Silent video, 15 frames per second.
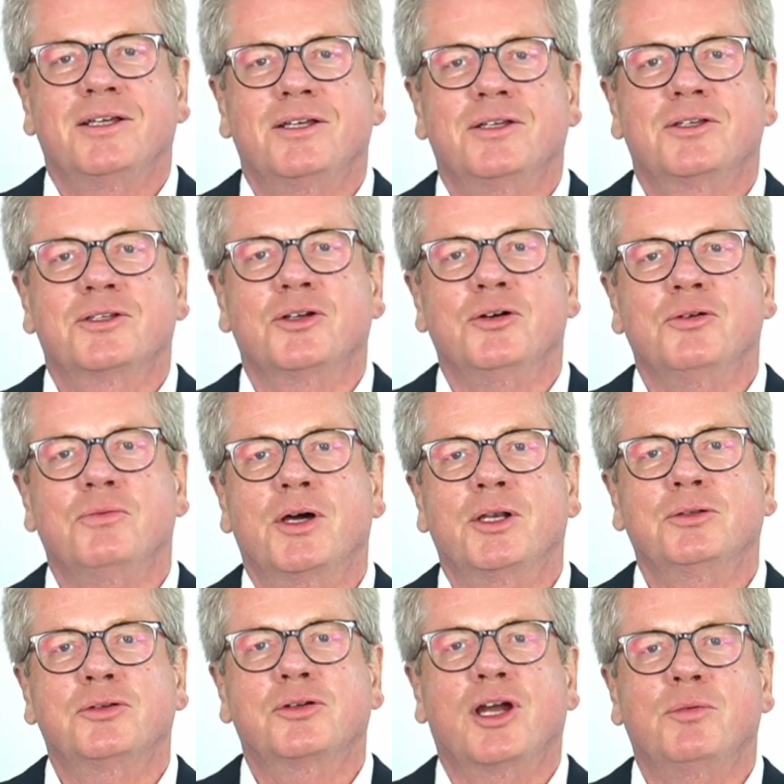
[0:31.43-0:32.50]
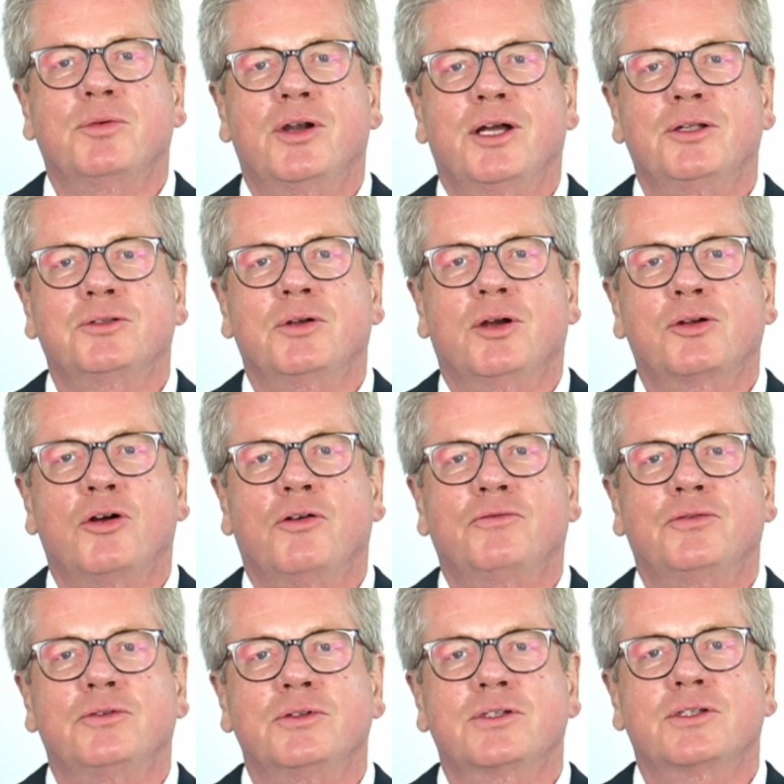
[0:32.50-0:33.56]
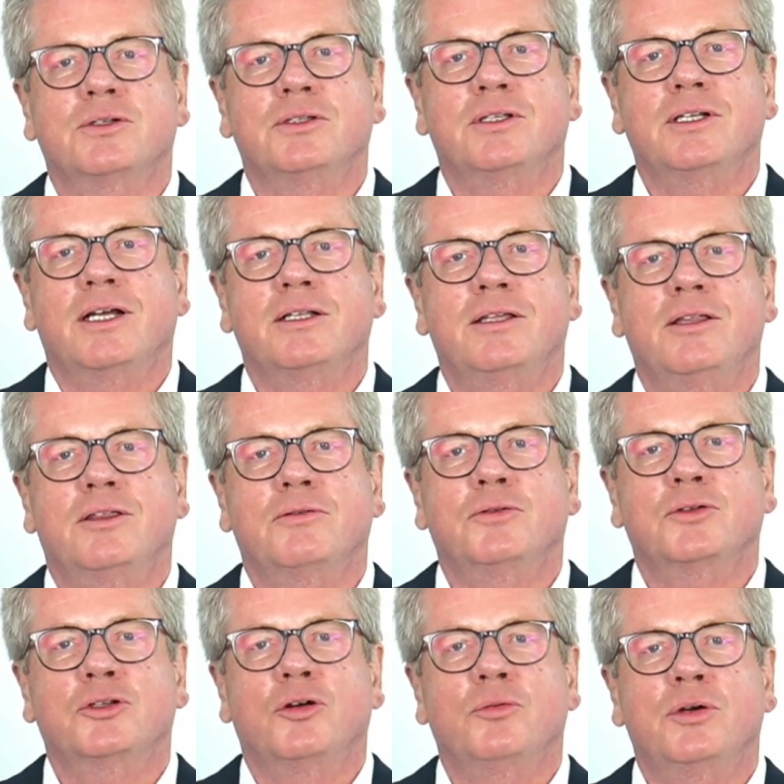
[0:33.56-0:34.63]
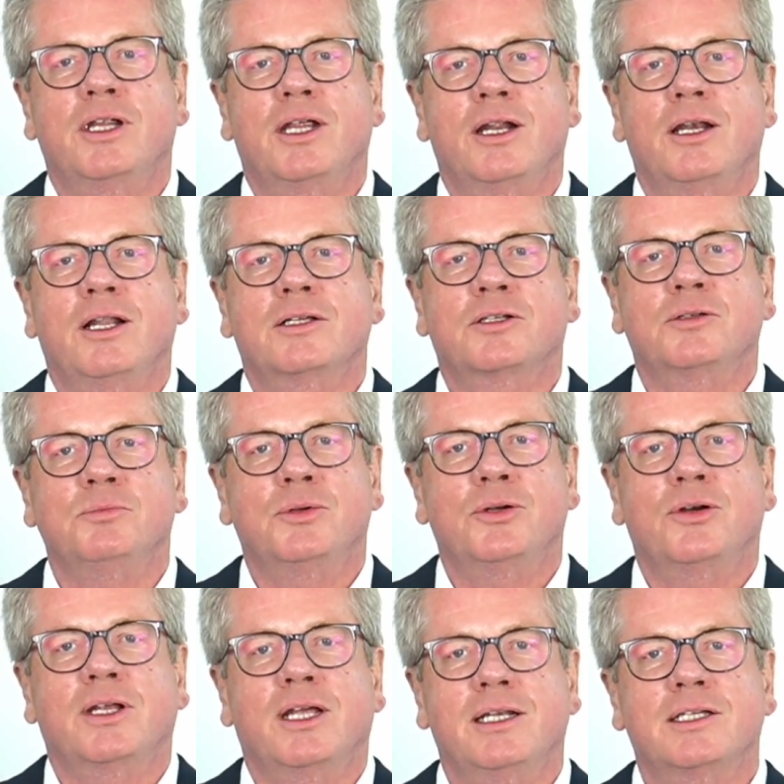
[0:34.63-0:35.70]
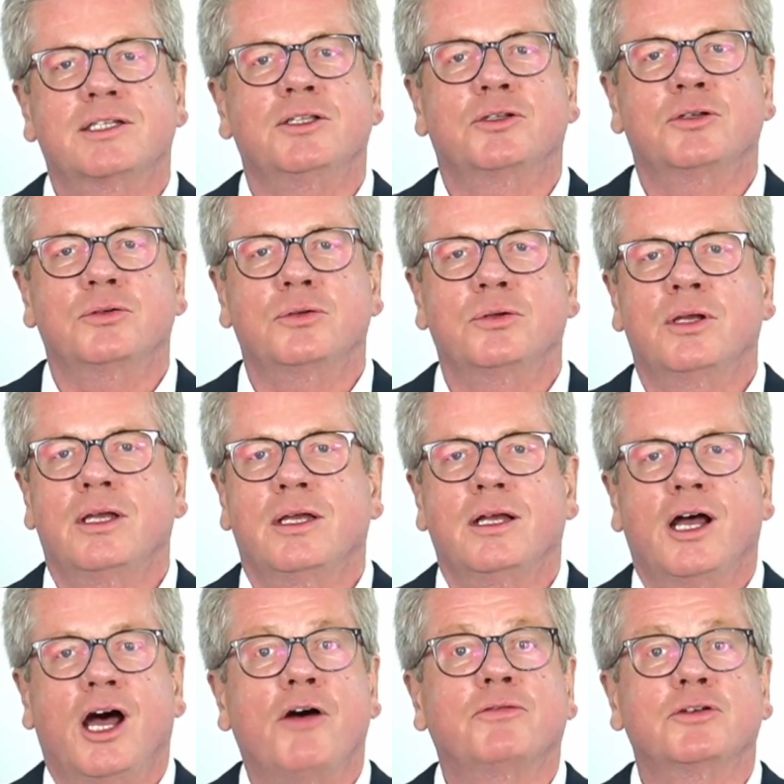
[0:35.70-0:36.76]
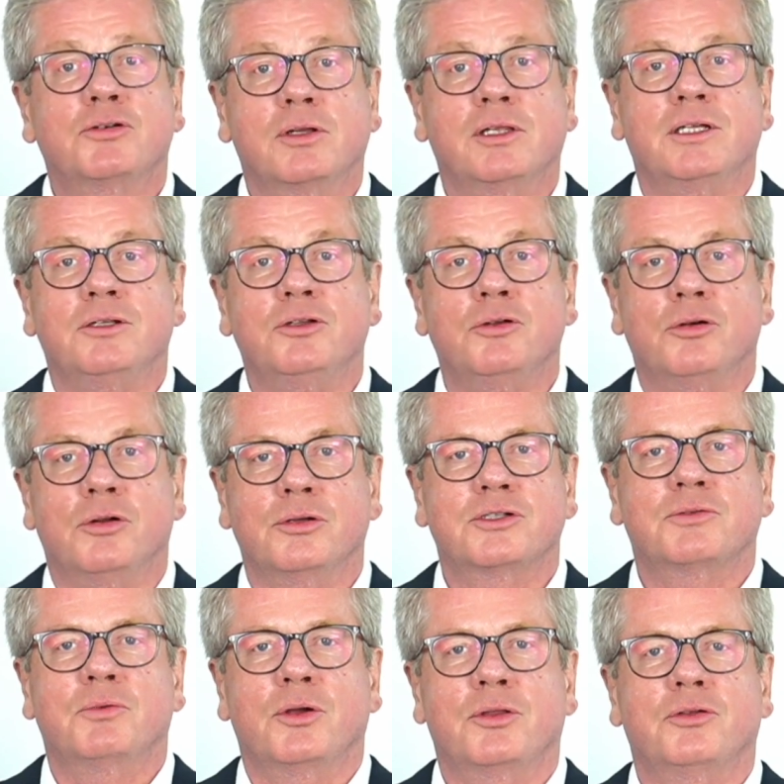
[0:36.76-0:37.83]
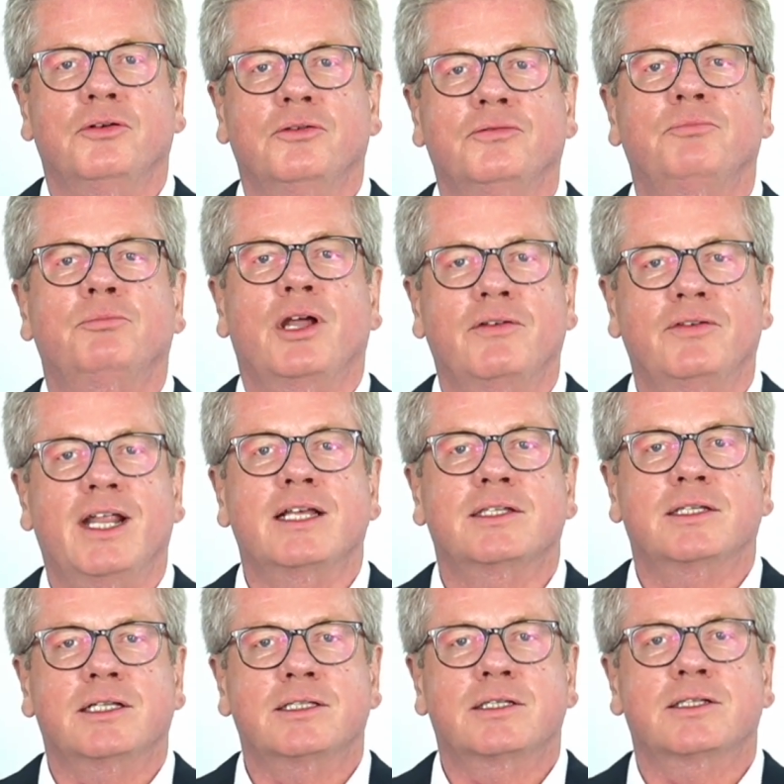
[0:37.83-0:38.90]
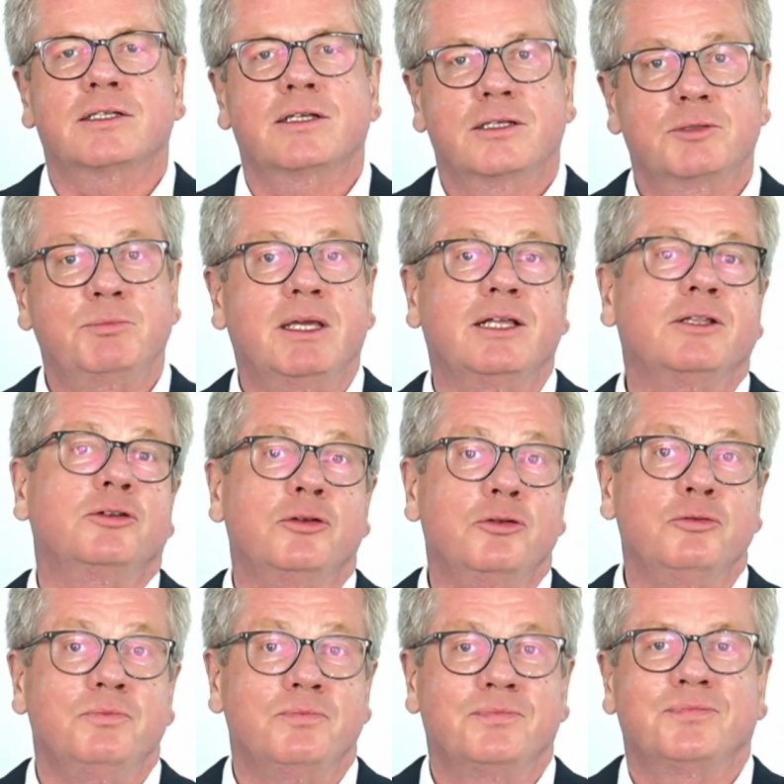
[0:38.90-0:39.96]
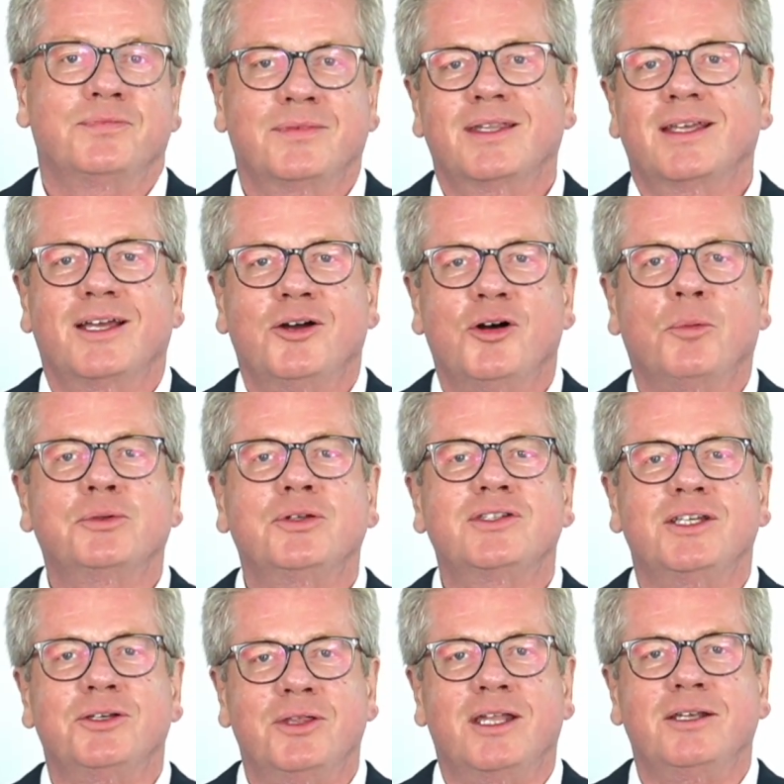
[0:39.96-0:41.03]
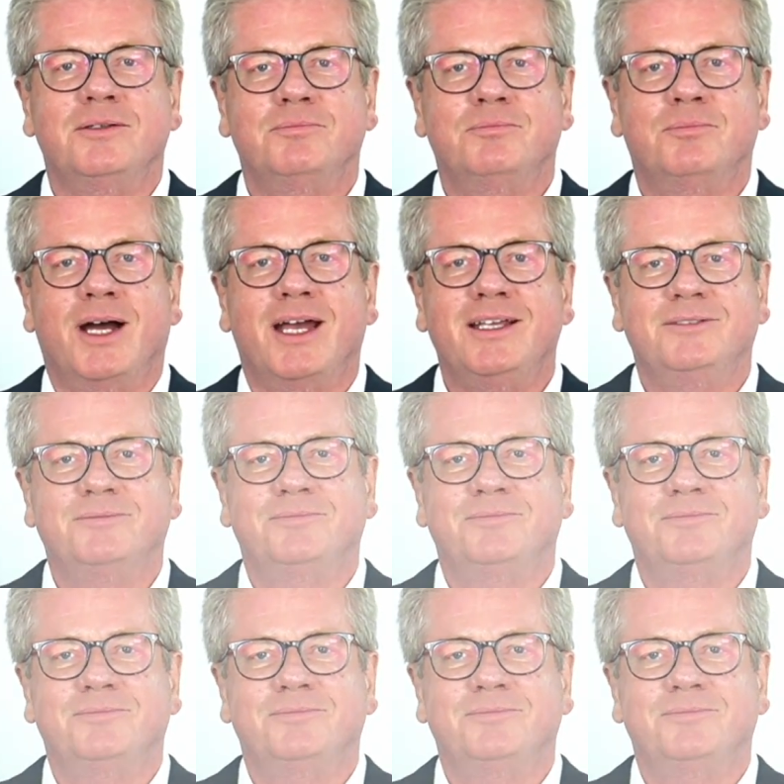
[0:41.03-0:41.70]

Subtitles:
So why don't you come around to our conference on the 19th of October here in Luxembourg and listen to €500 trillion worth of private assets speaking to you? Hope to see you then. Bye.